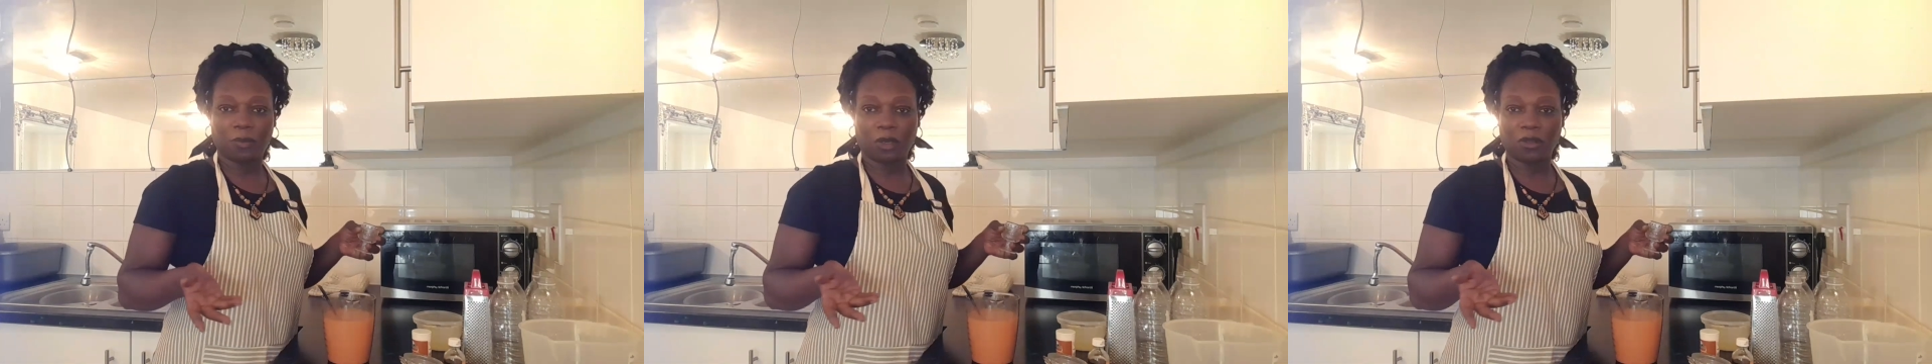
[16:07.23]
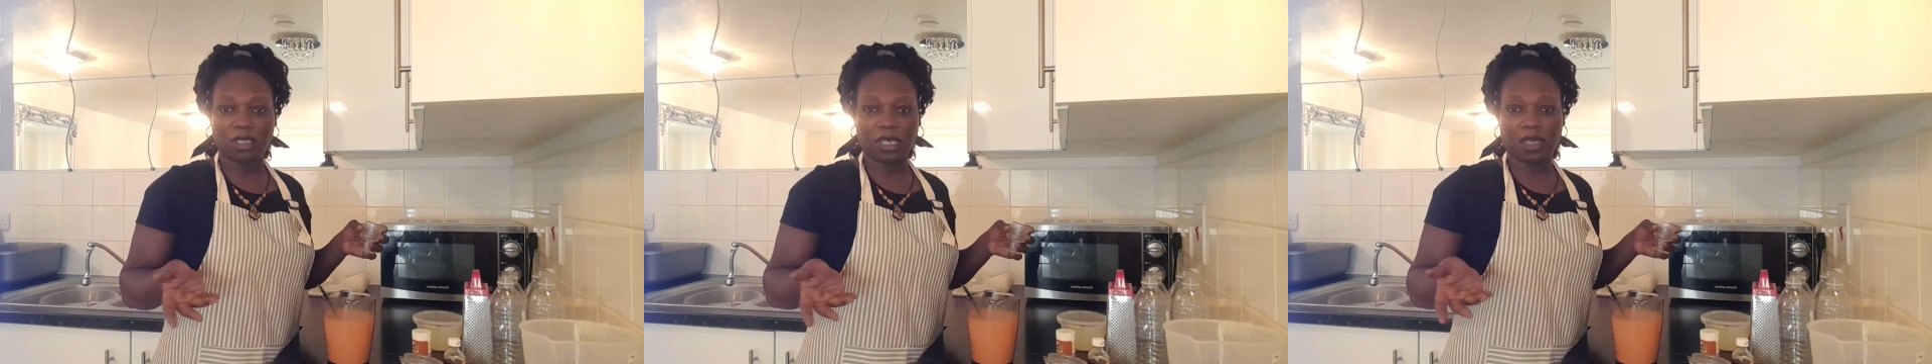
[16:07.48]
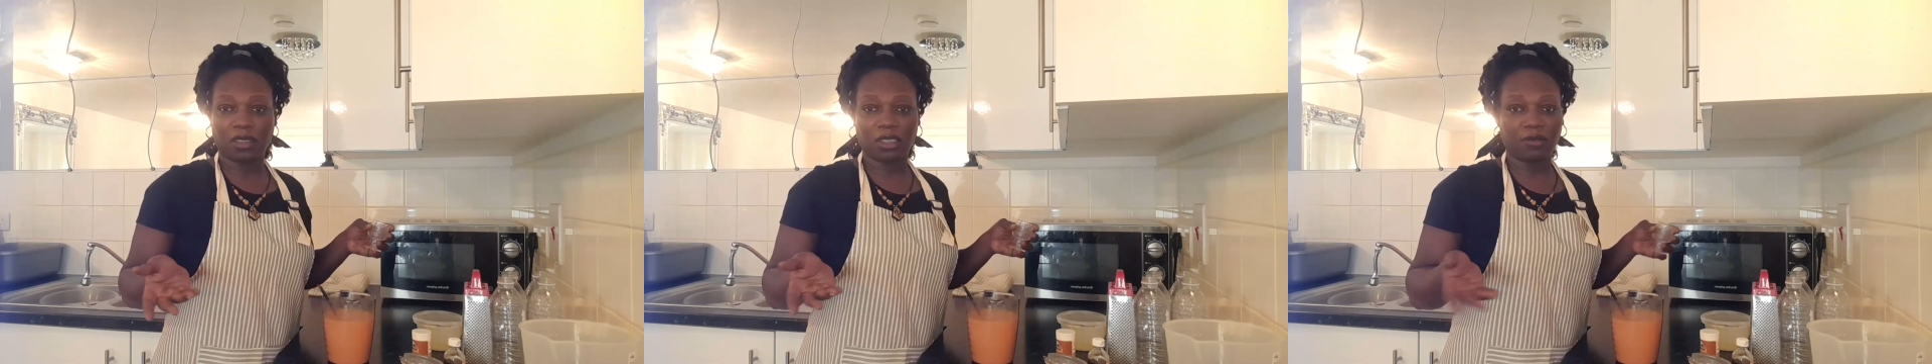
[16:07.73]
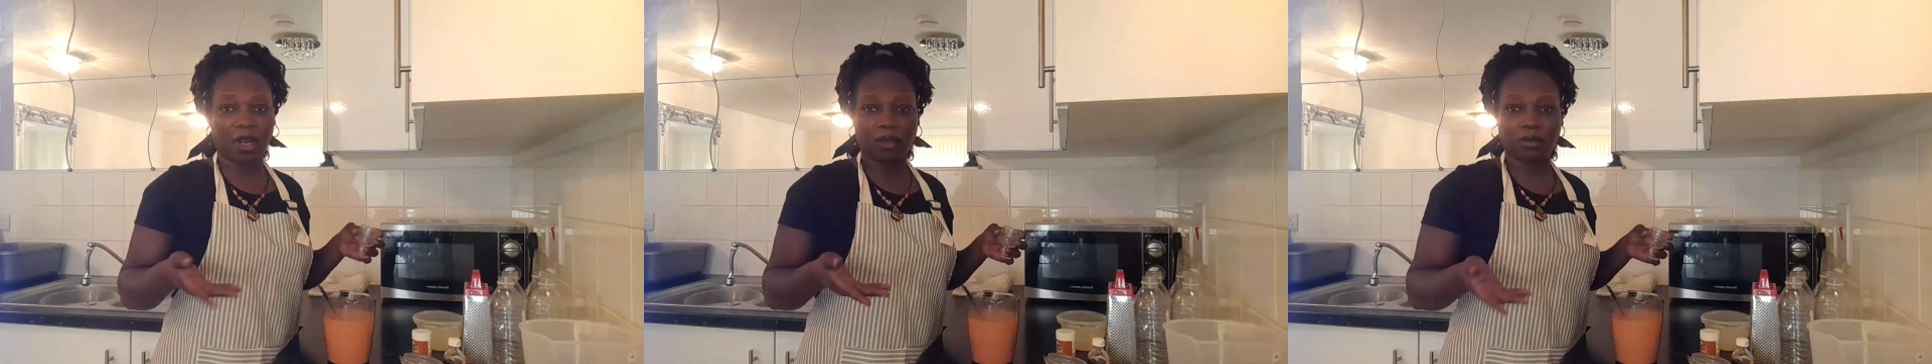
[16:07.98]
contains
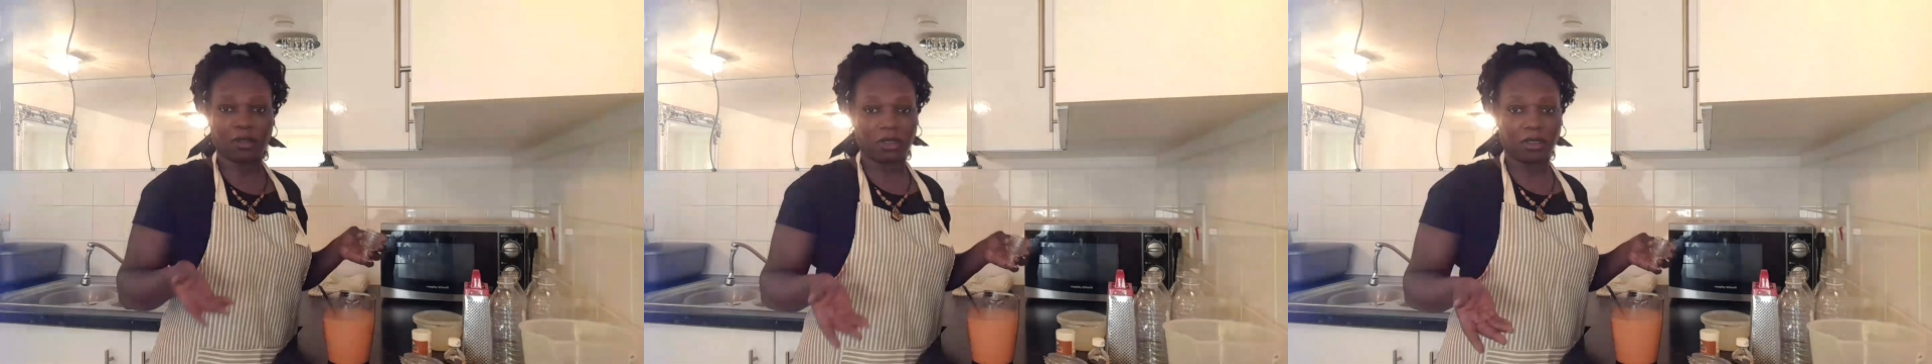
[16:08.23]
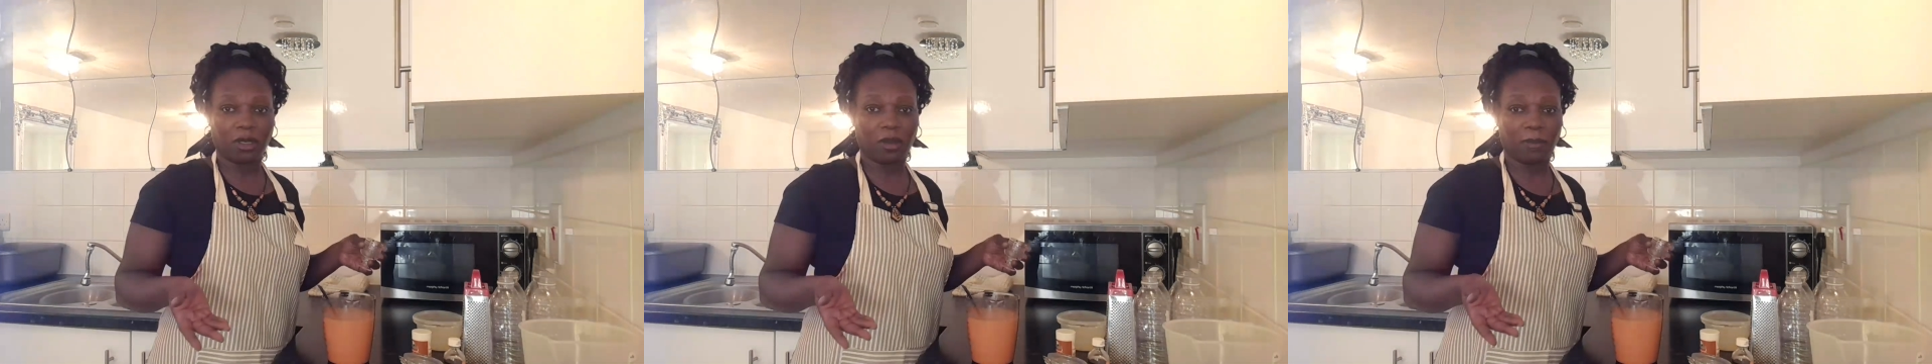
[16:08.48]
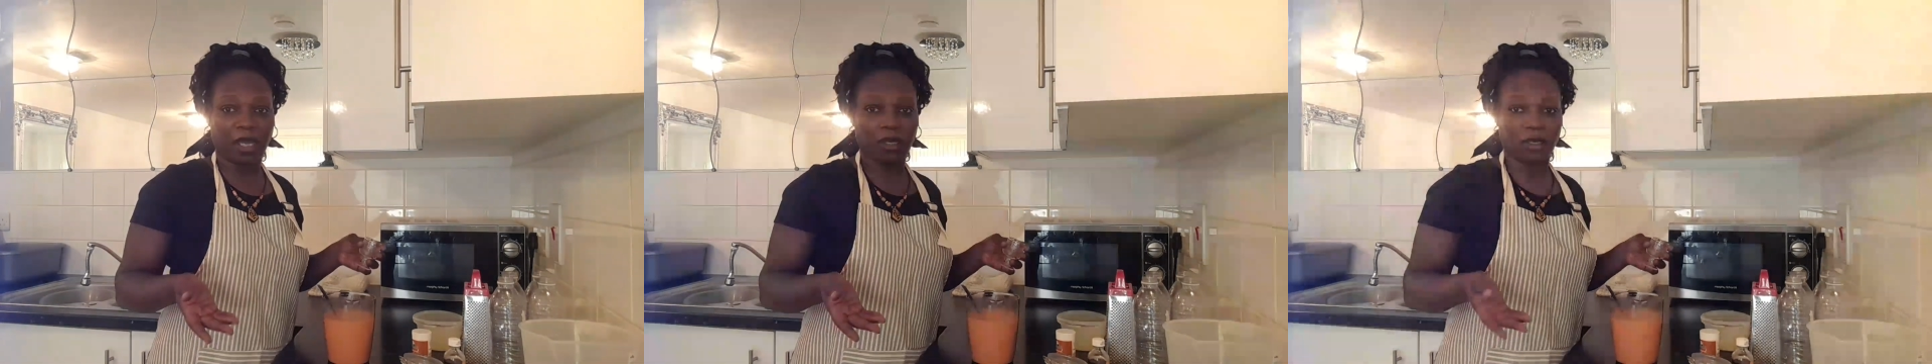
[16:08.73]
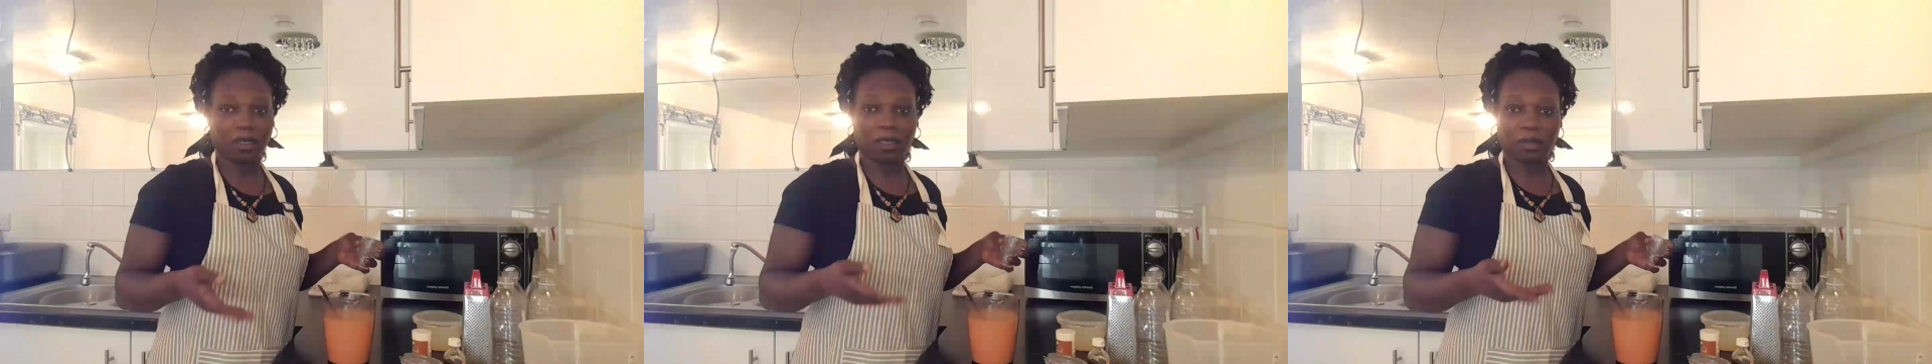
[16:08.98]
ground nutmeg
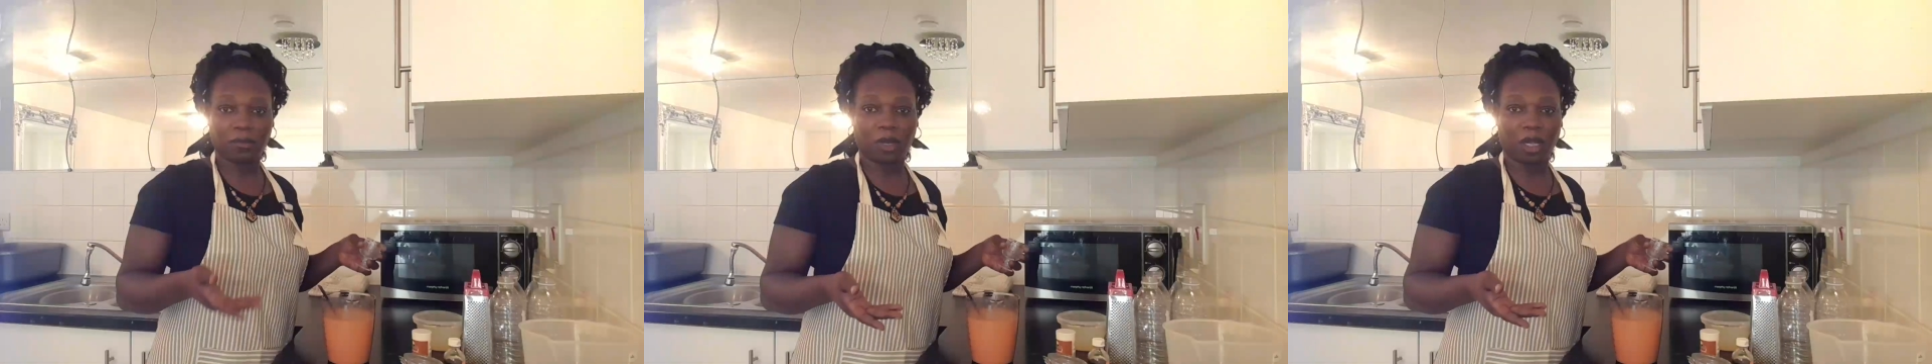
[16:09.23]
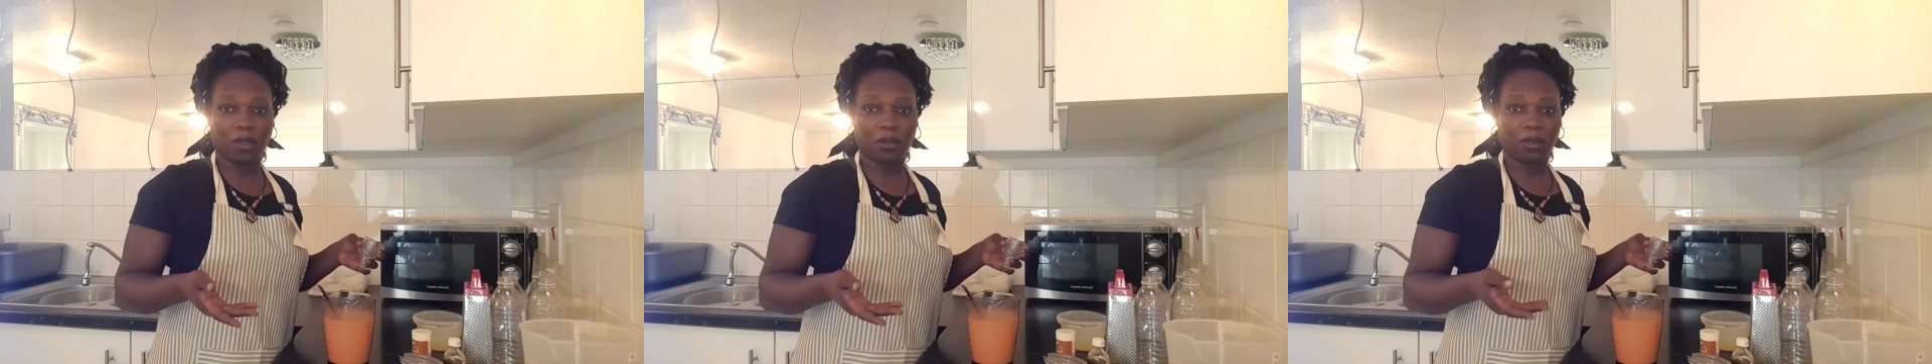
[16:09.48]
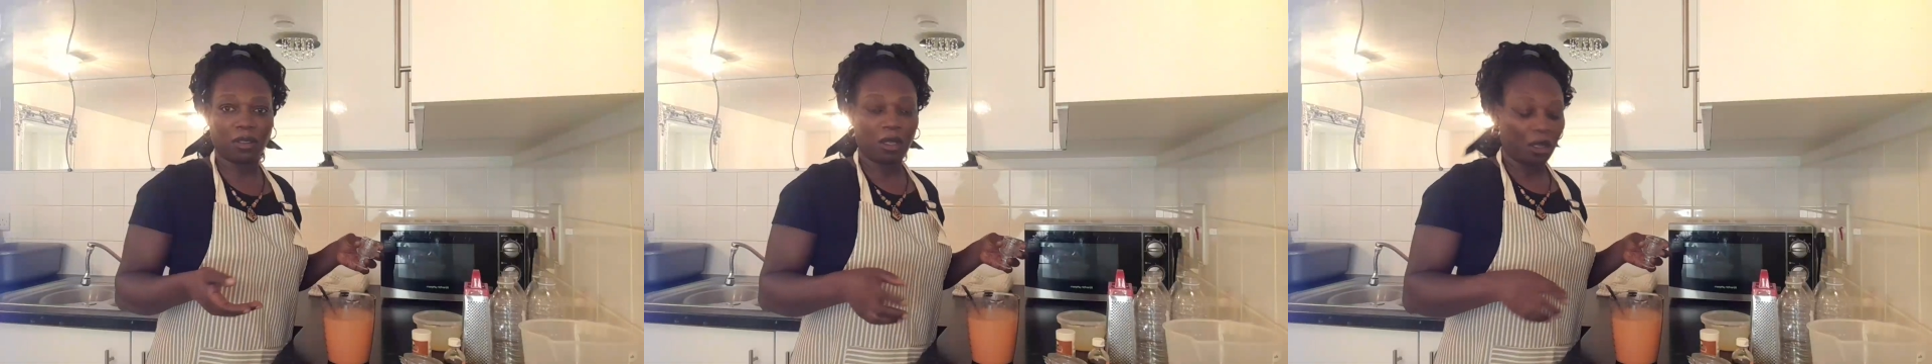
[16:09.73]
as well,